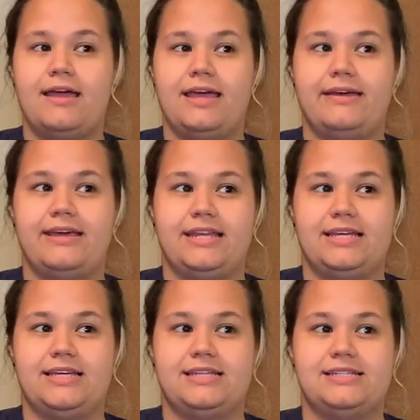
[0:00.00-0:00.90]
It
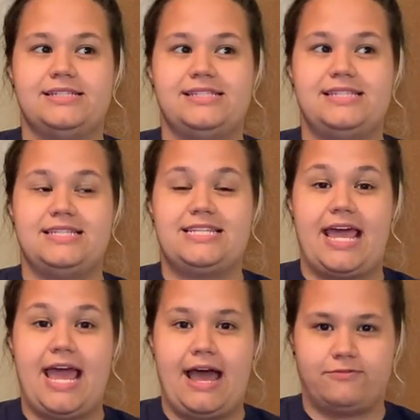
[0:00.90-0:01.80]
is the
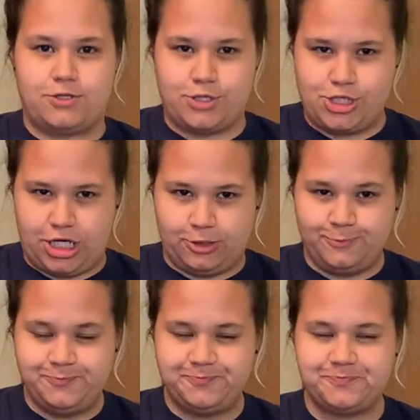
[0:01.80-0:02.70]
day after the show.
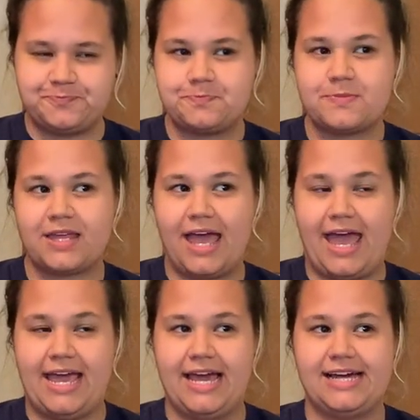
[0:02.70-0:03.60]

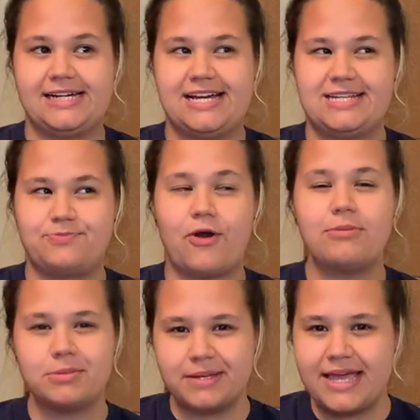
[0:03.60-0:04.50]
And
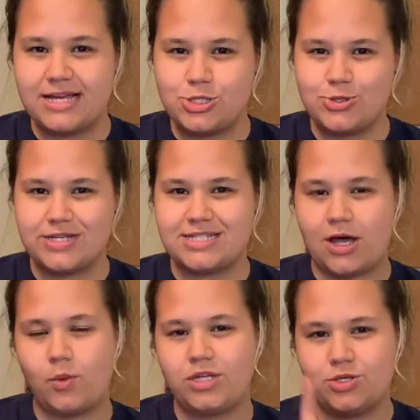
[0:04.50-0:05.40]
probably, as you can
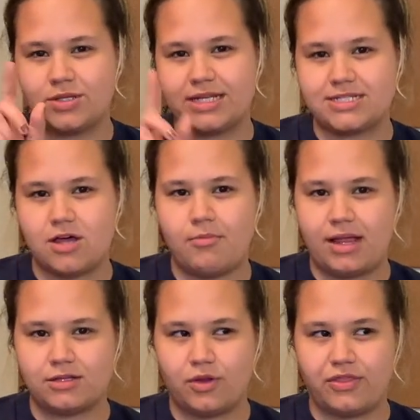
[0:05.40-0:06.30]
tell when you clicked on my
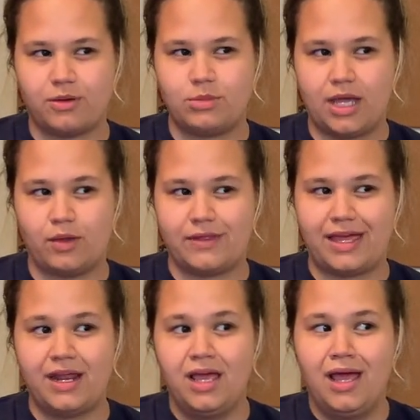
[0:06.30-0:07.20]
little thumbnail,
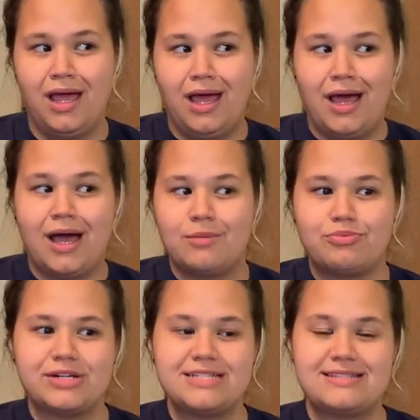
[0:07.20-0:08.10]
that I'm
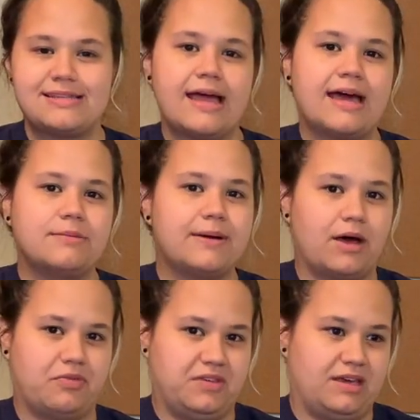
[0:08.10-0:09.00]
pretty sad
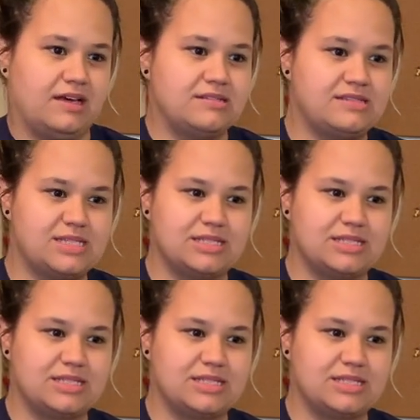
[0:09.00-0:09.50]
about this.